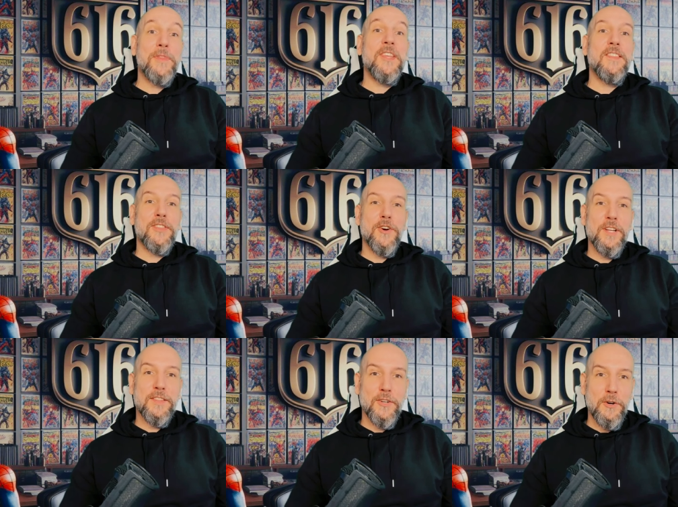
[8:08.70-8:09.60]
the
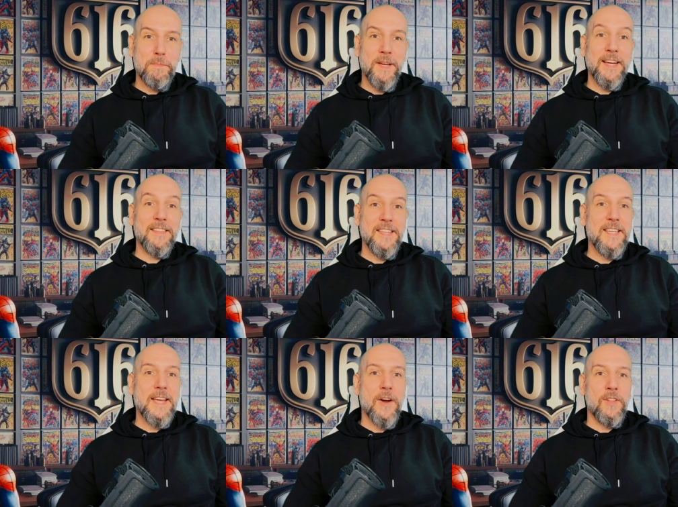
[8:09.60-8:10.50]
33rd pick,
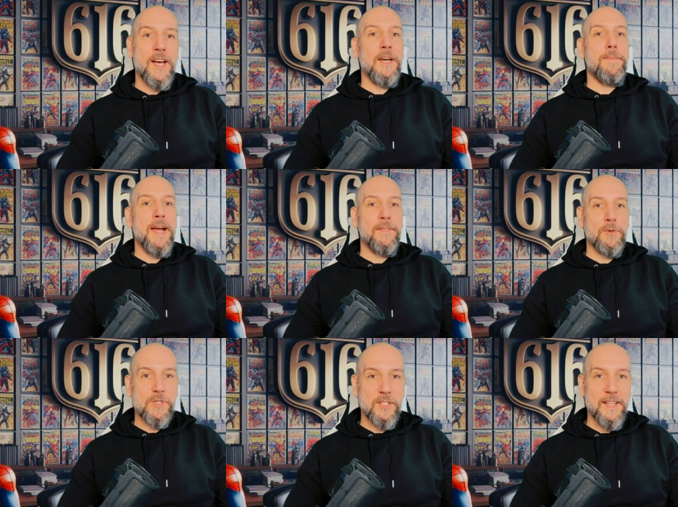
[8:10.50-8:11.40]
the Carolina
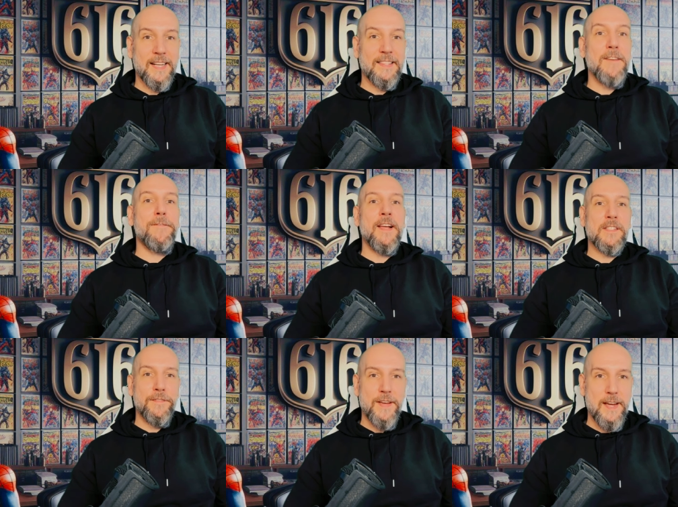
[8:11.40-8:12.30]
Panthers select
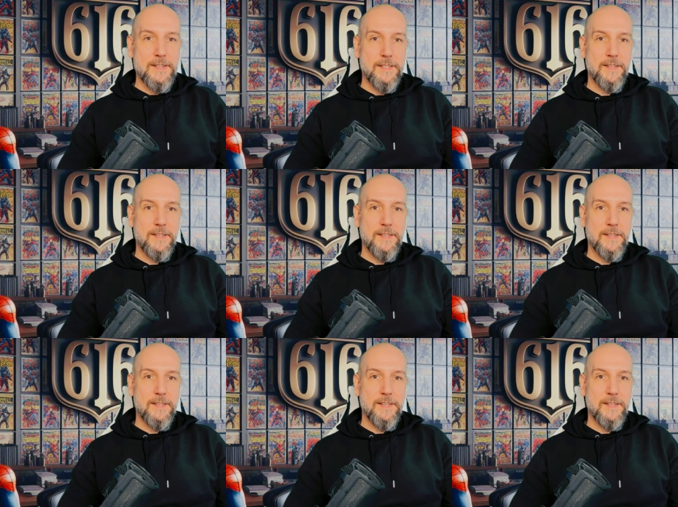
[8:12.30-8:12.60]
defensive end